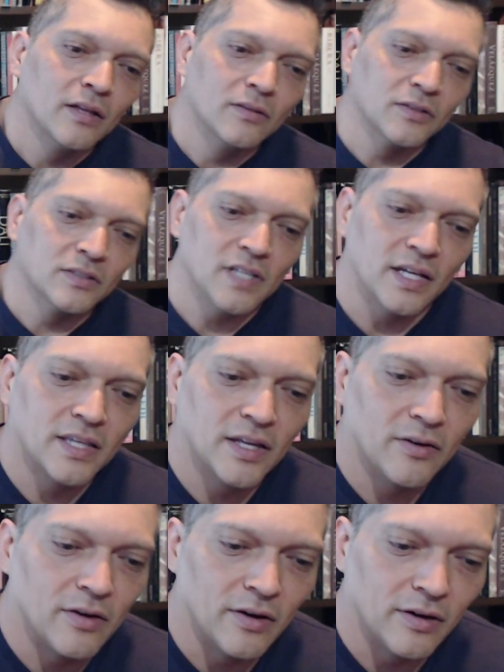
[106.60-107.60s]
Looks like they
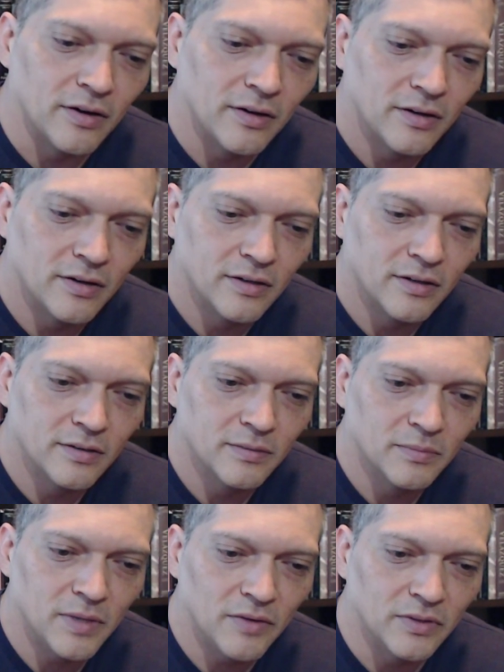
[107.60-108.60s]
are
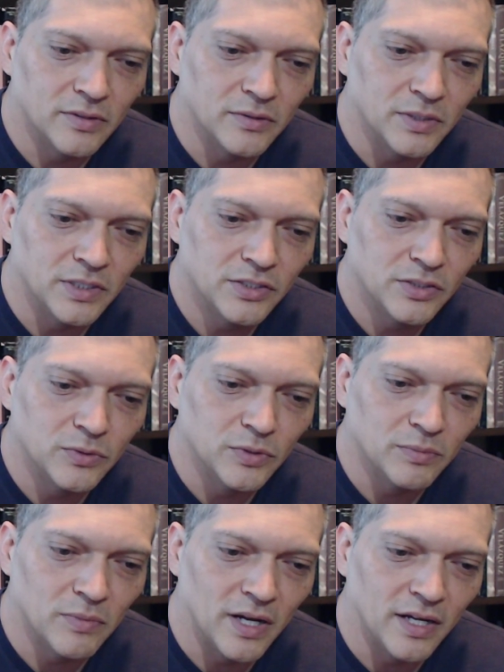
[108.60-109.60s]
having a little issue
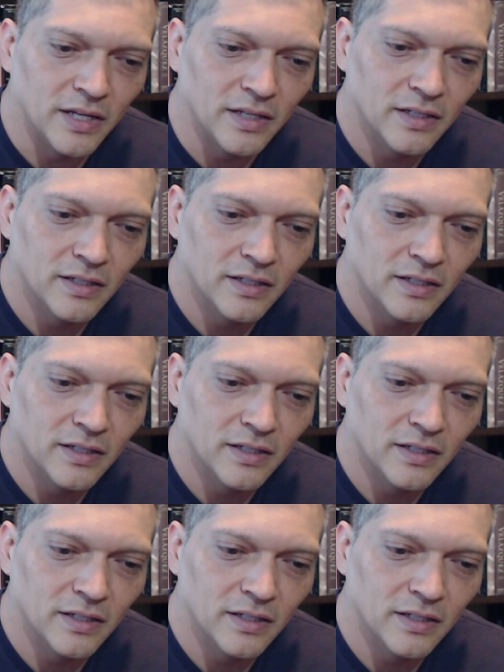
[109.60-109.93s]
with my